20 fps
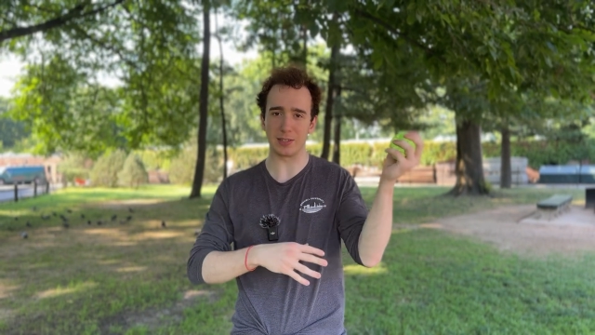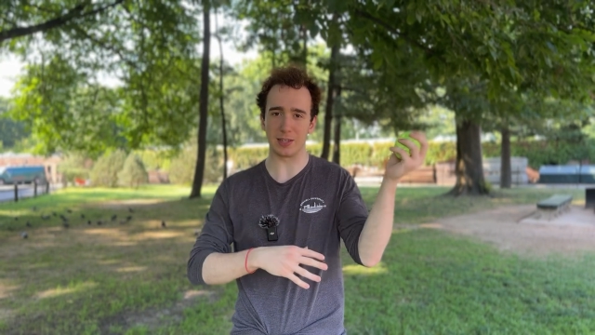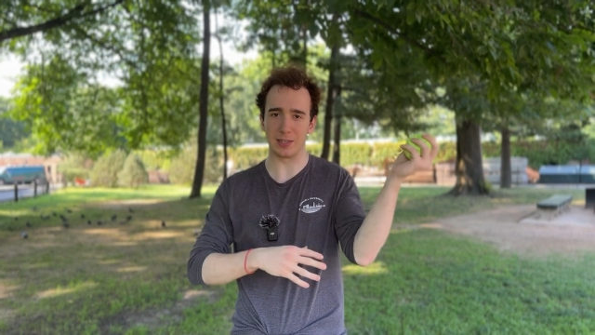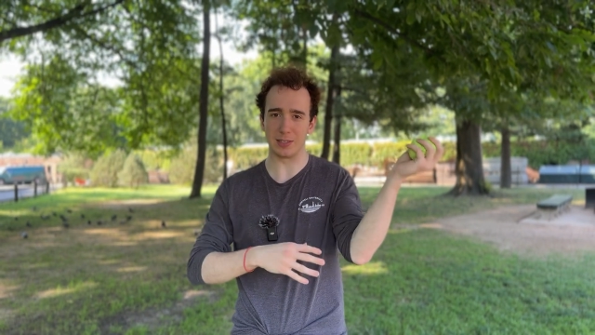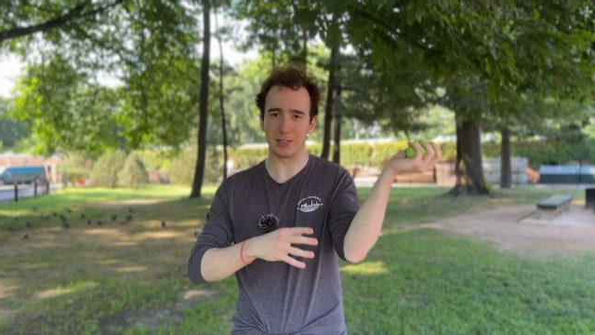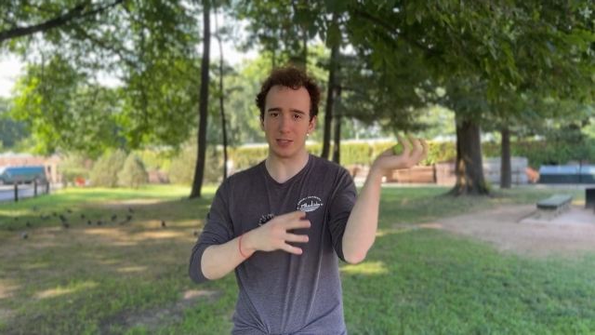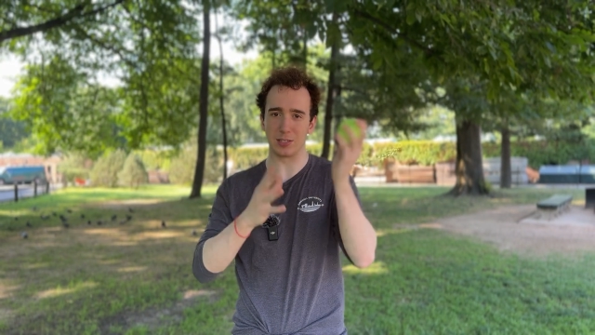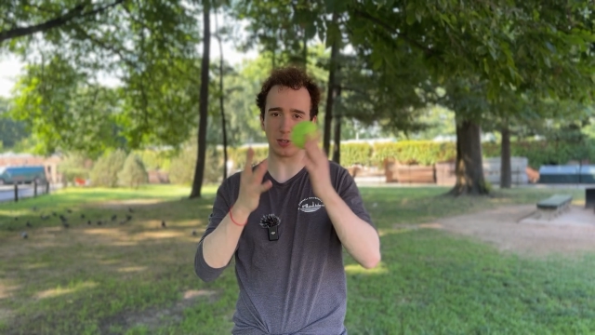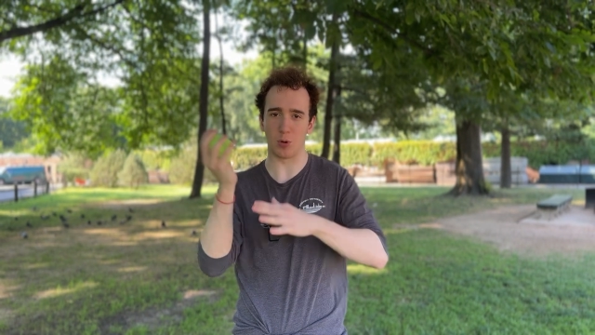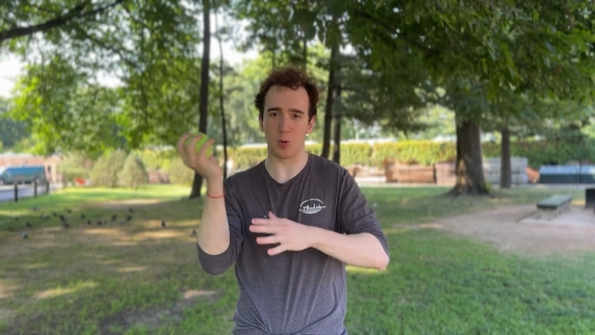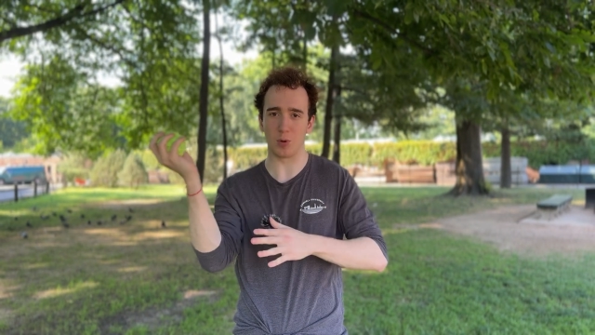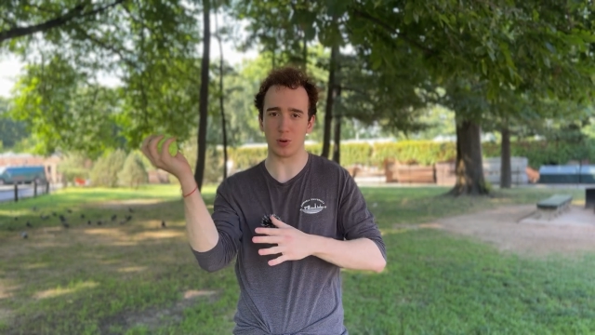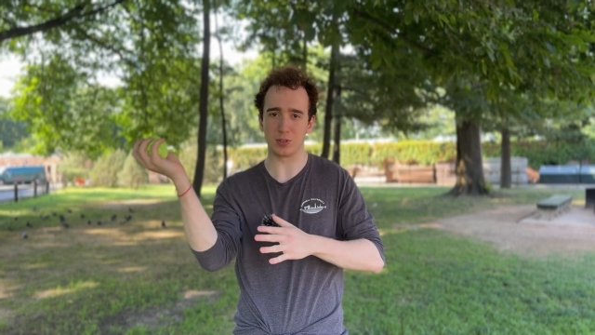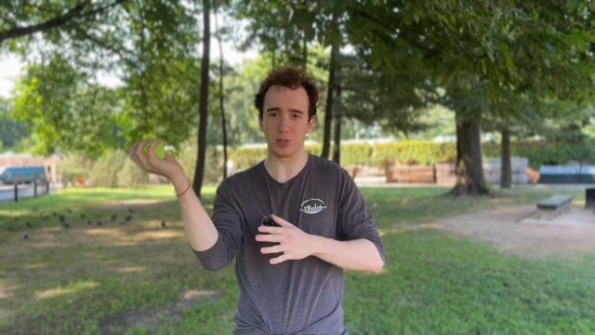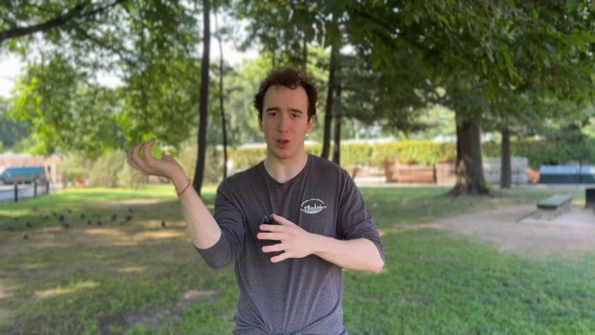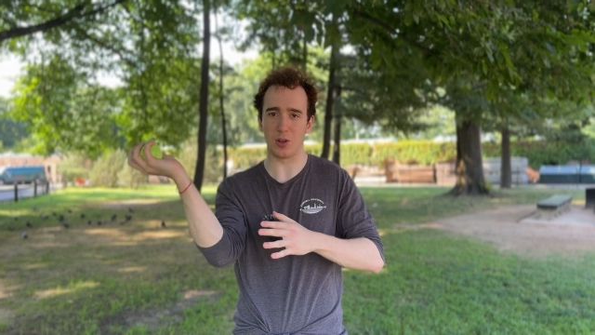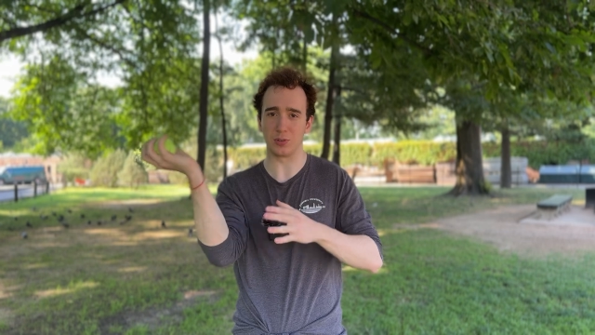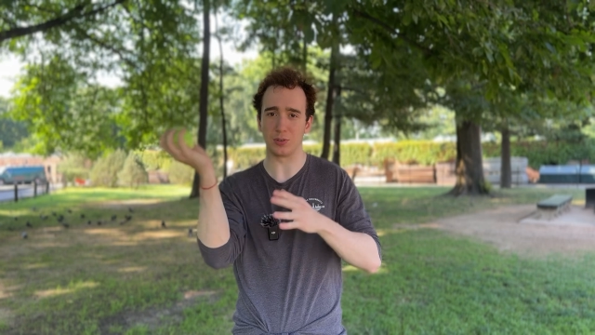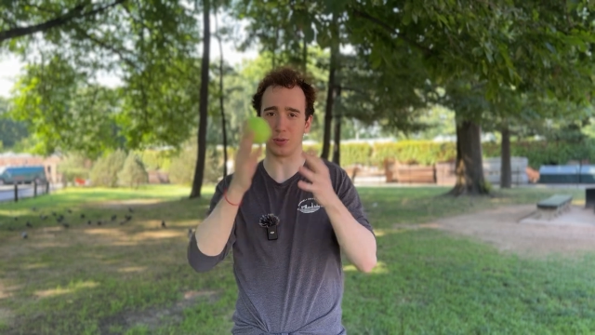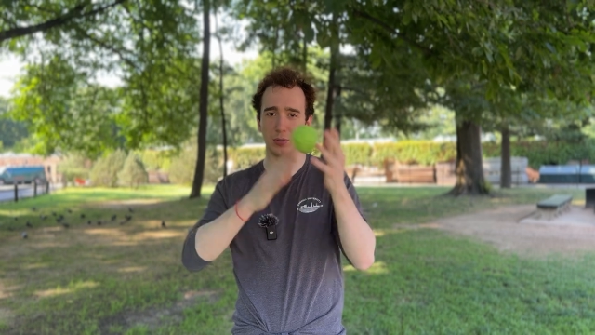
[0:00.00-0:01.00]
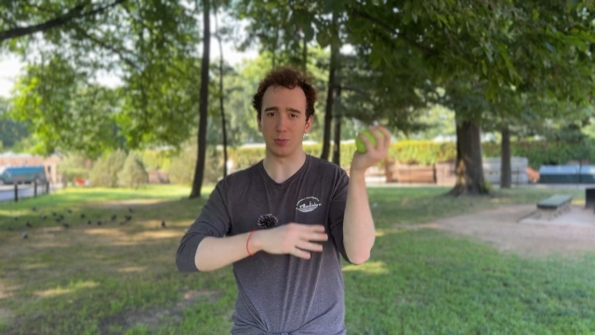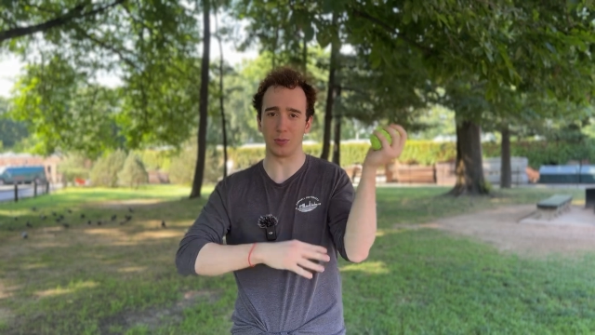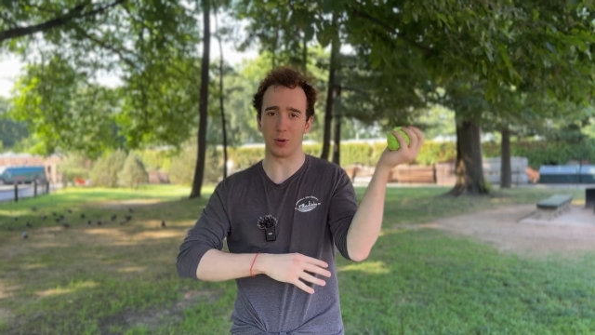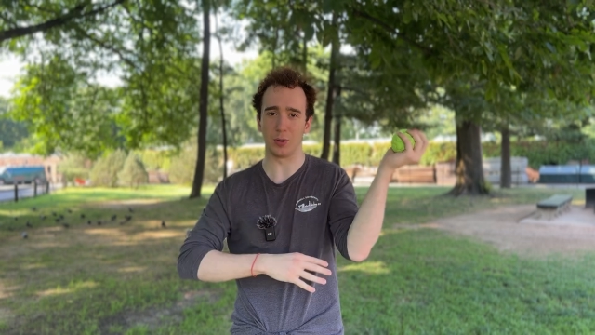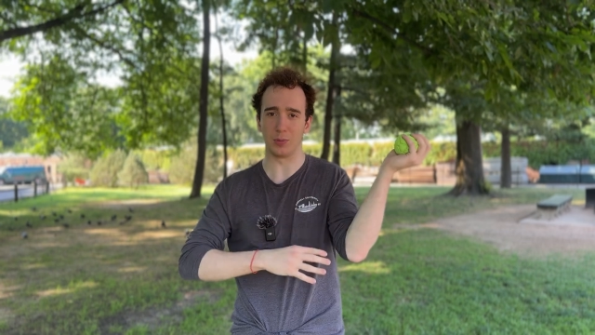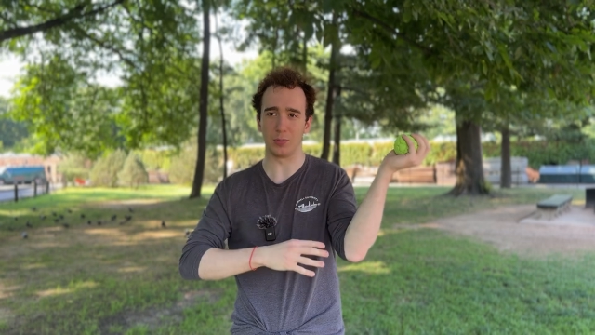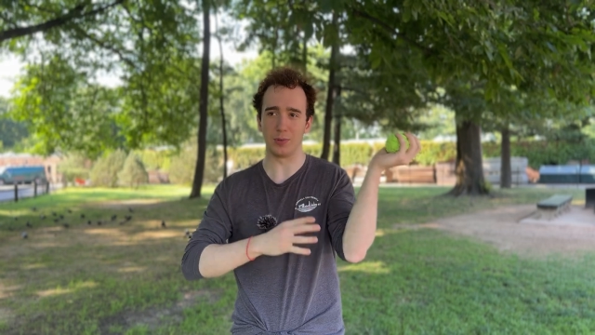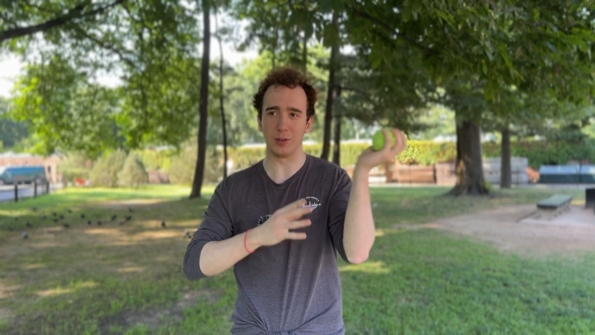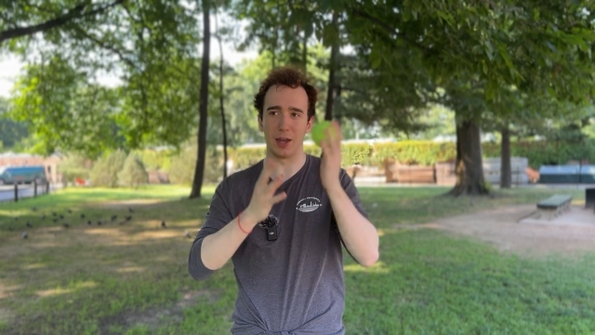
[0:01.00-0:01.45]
is this horizontal throw.